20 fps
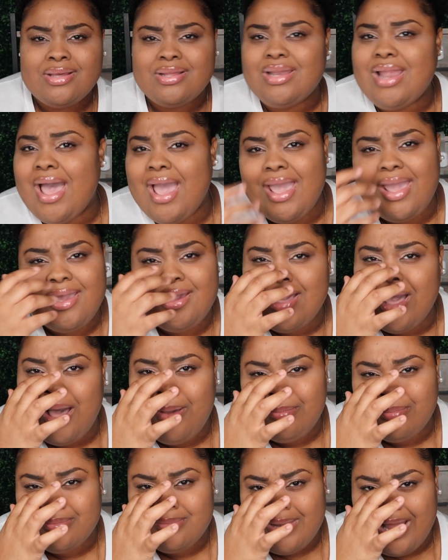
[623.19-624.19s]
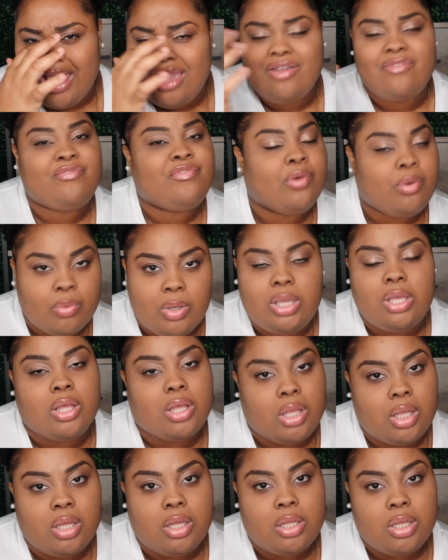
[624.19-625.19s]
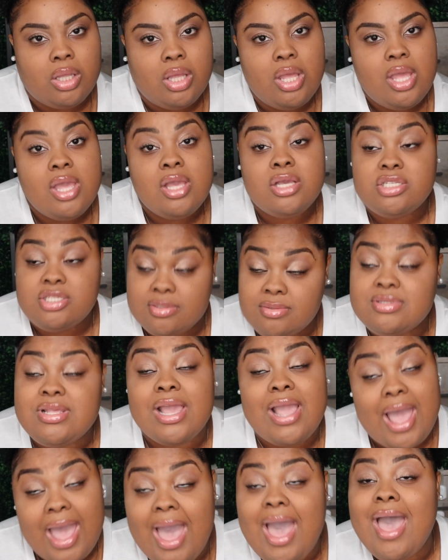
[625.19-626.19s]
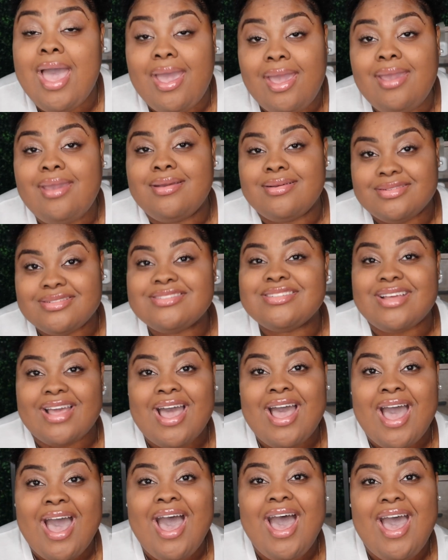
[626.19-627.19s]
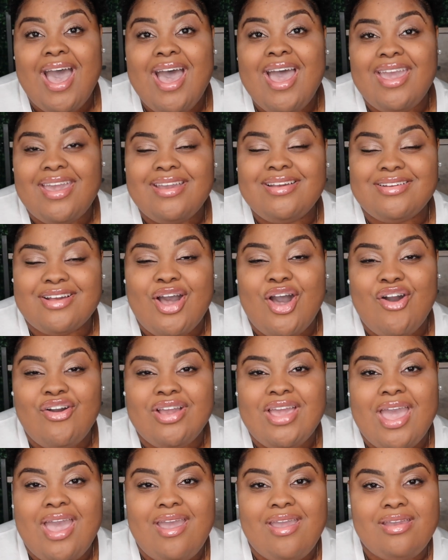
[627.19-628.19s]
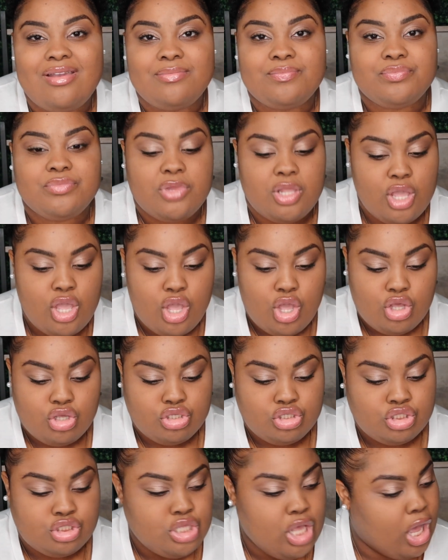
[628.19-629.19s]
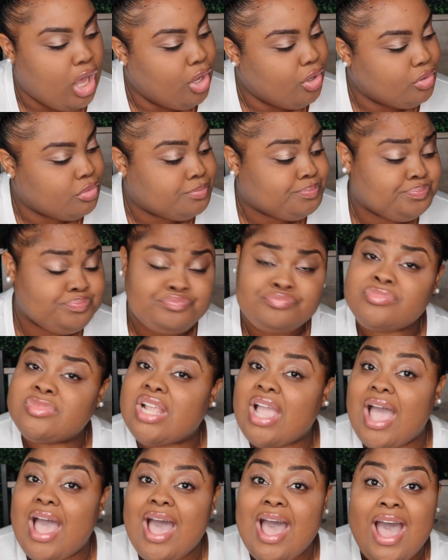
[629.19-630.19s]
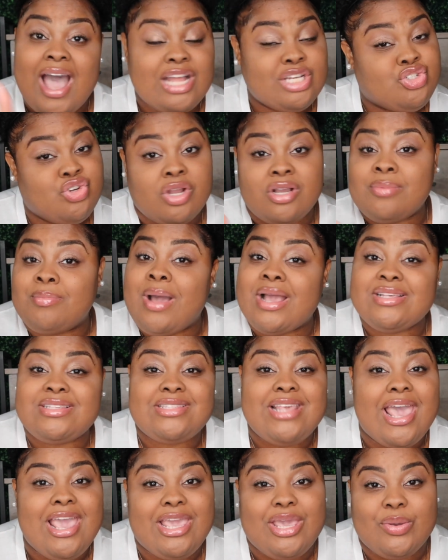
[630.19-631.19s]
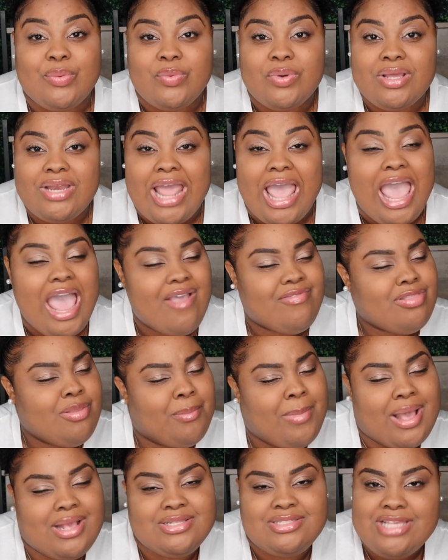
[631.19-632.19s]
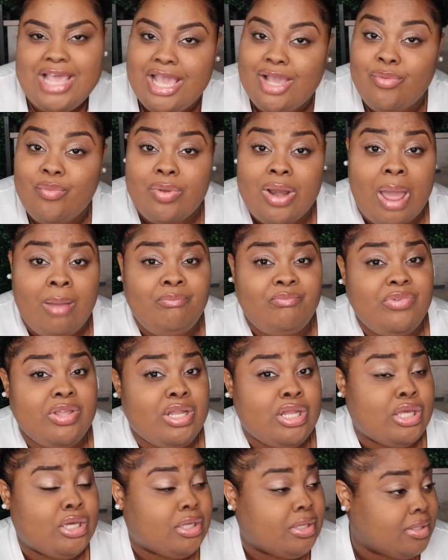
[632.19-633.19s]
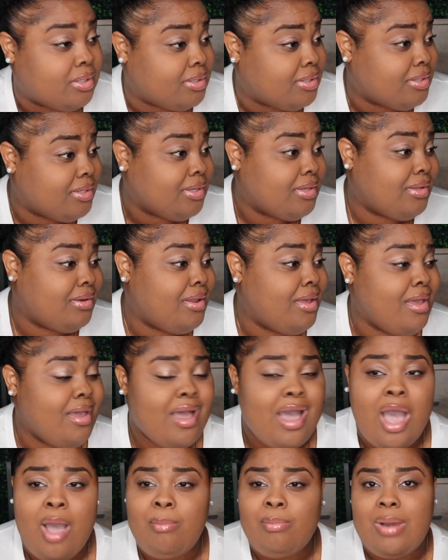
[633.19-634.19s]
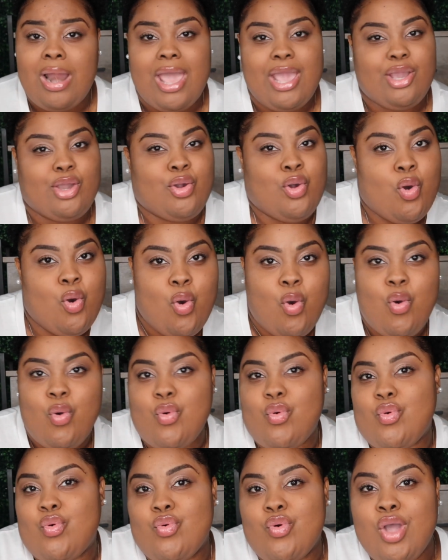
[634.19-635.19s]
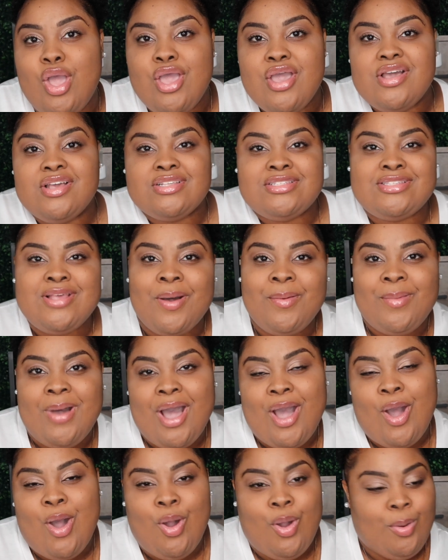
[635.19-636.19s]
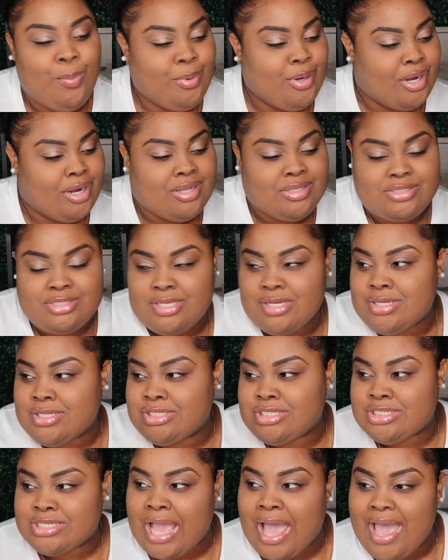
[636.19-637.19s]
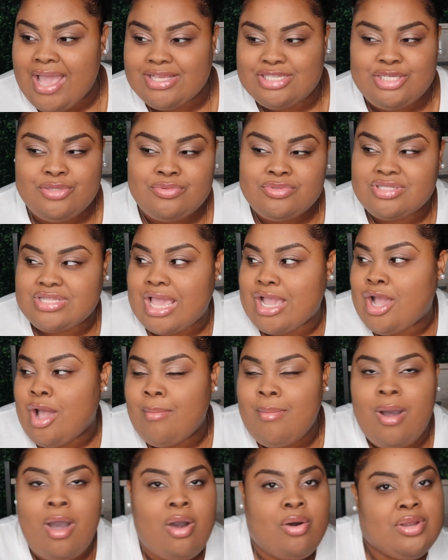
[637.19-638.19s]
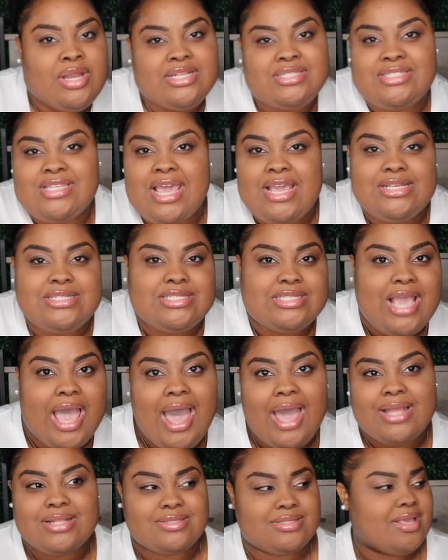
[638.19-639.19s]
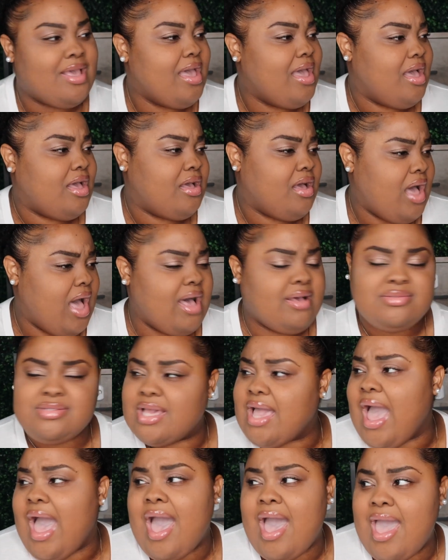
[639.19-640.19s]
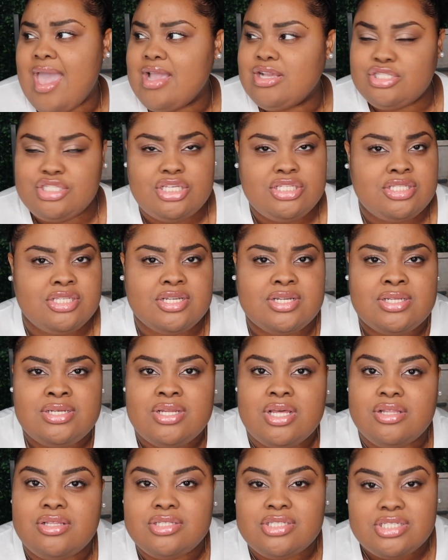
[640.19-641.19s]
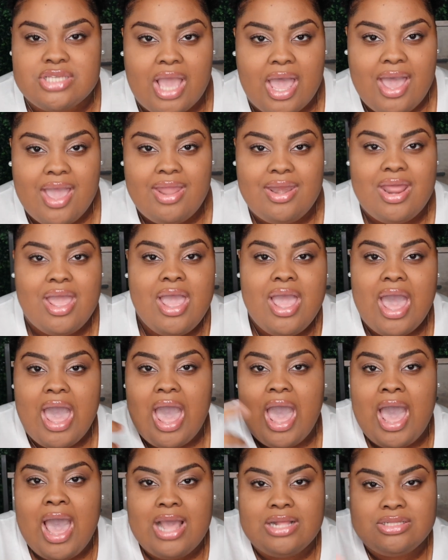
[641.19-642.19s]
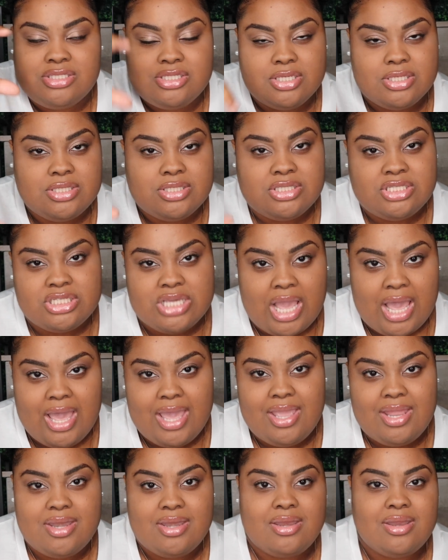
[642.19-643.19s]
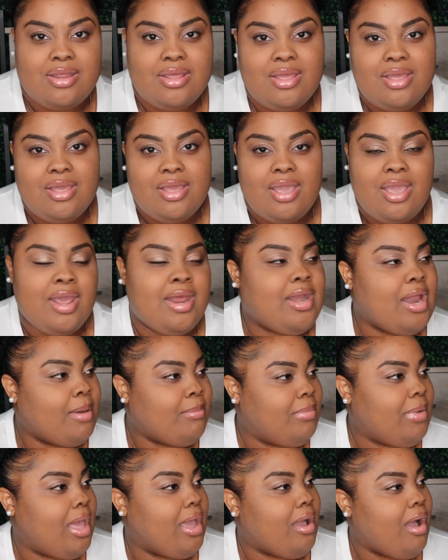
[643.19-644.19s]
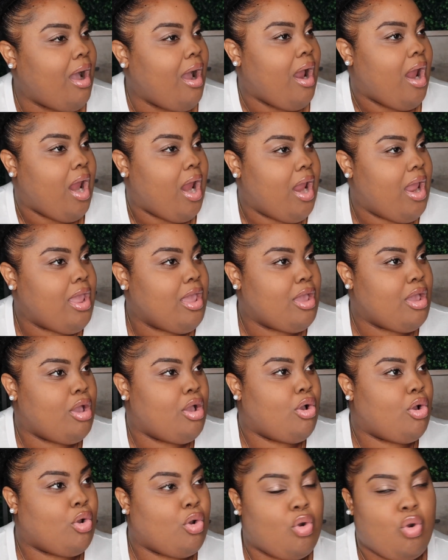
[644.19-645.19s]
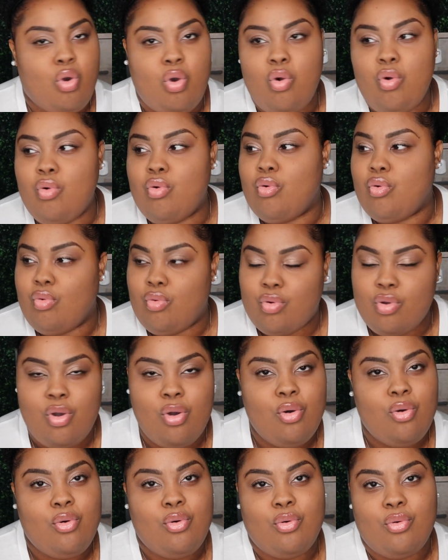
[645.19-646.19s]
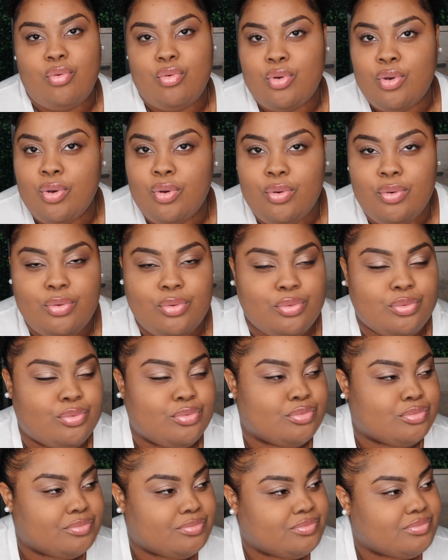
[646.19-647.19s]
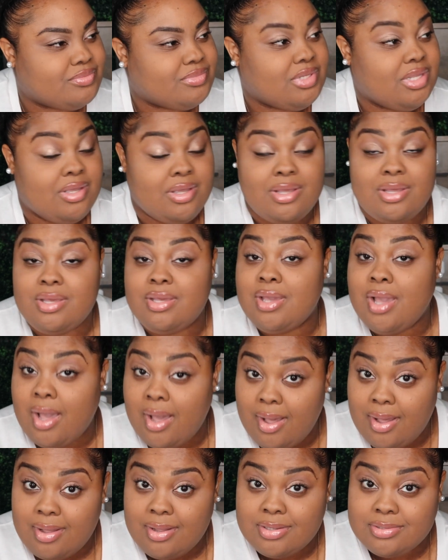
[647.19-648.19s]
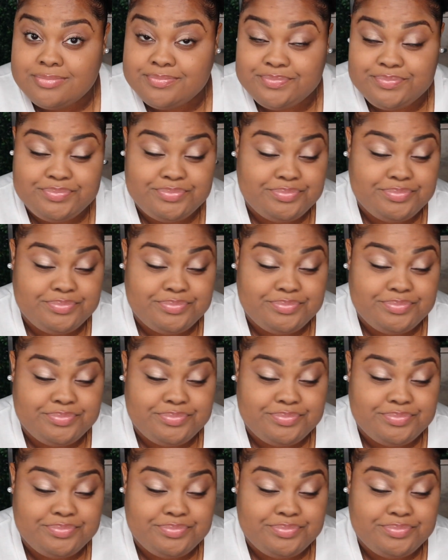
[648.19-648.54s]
Like, come, like, for real. She was like, all right, all right, okay. So I drank my second one. After my second one, I'm feeling good. I'm like, cool. So my homegirl took a shot. She was like, come on, let's take shots. I was like, all right. She took another shot. I took a shot. And I'm like, all right, cool, cool, cool. Y'all,